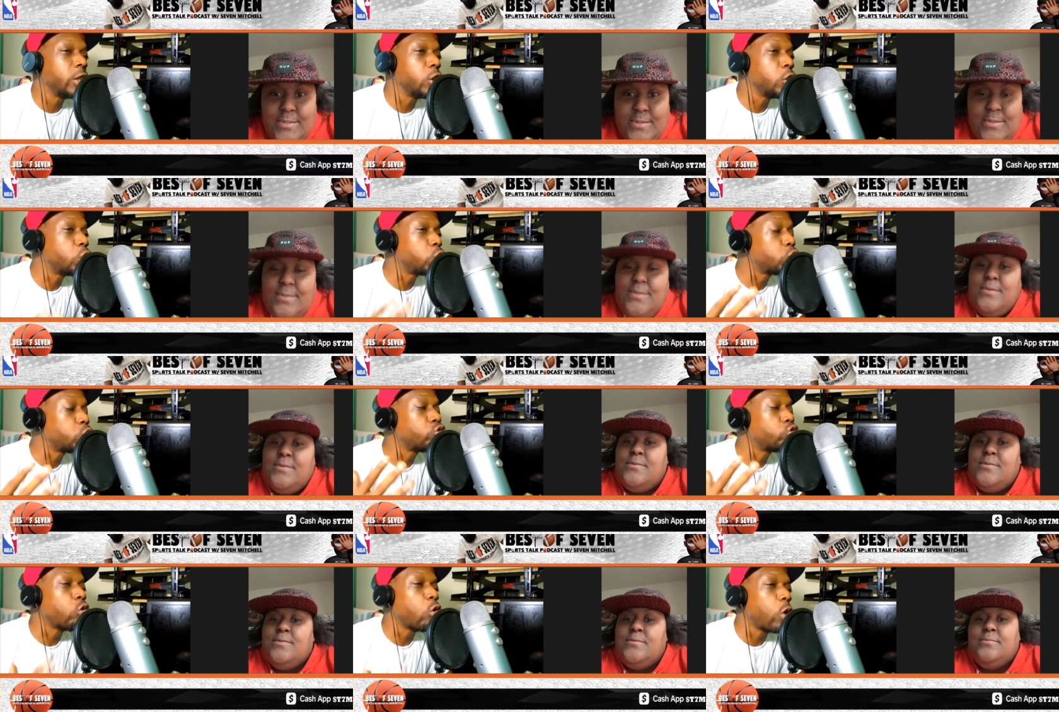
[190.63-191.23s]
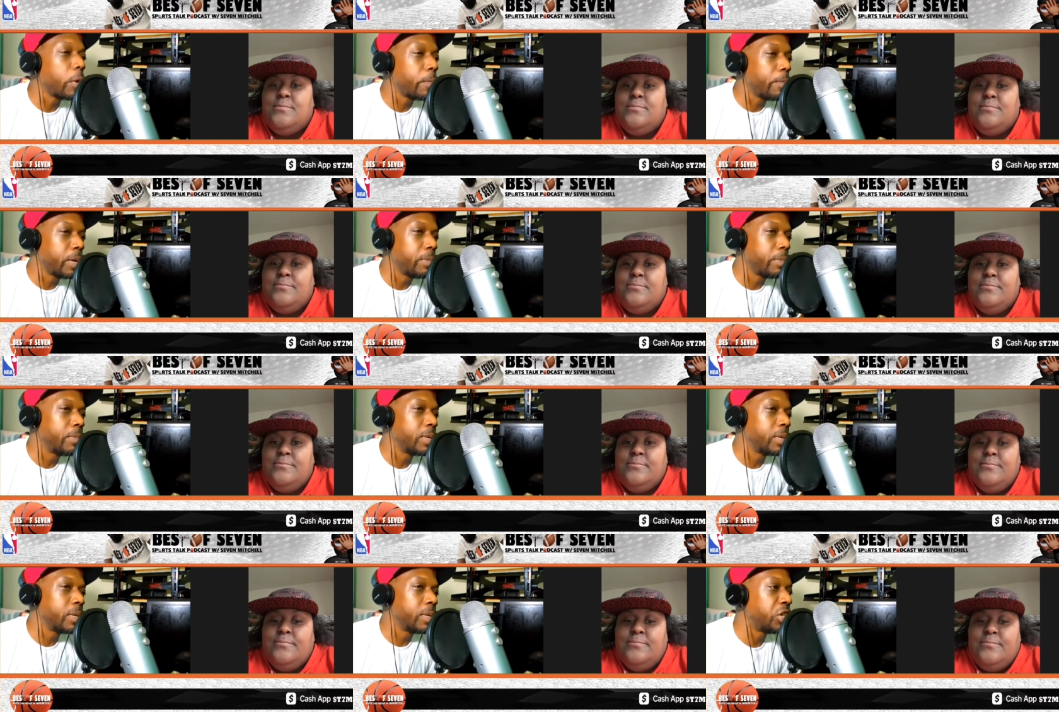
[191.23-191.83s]
Speaker 1: Destroyed me, Miss
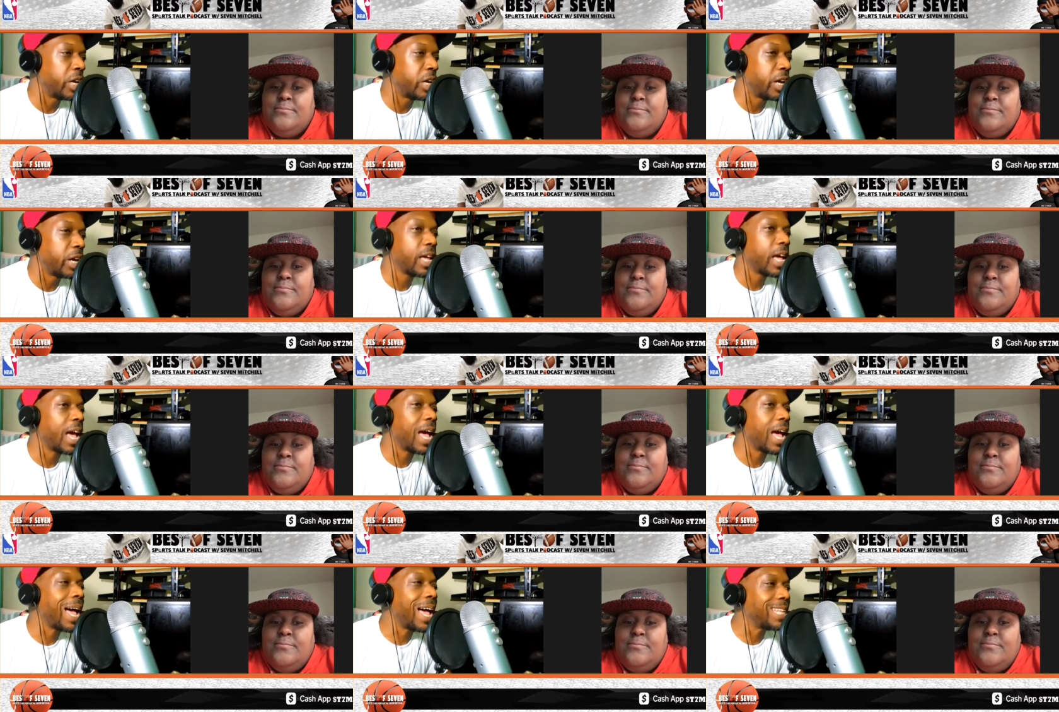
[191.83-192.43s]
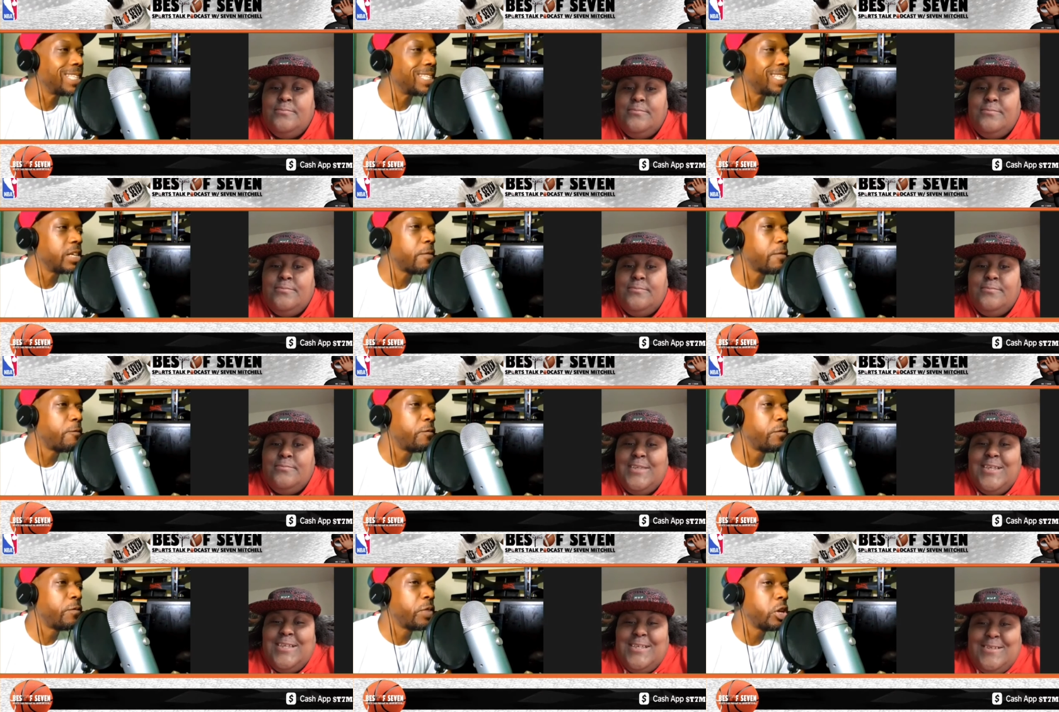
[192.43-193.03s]
J. I did a
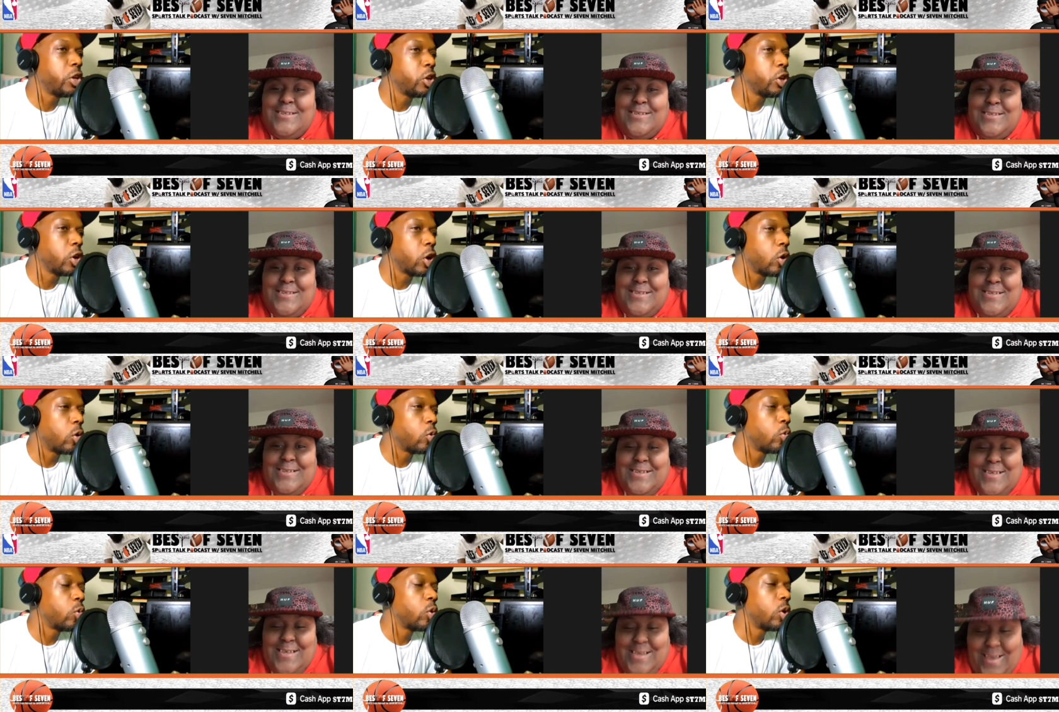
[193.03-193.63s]
video. Yeah.